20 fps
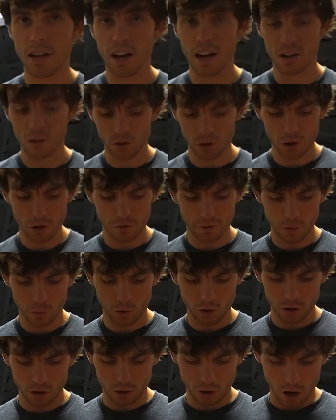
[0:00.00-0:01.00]
I don't know if it
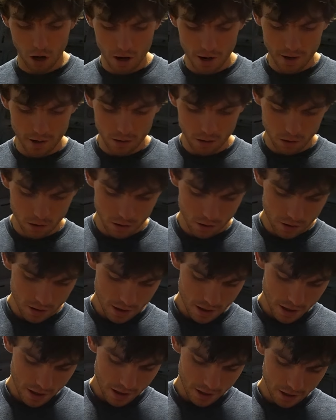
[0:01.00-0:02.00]
will or not.
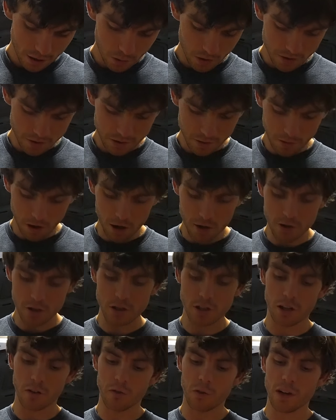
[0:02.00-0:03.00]
Then we have some other stuff.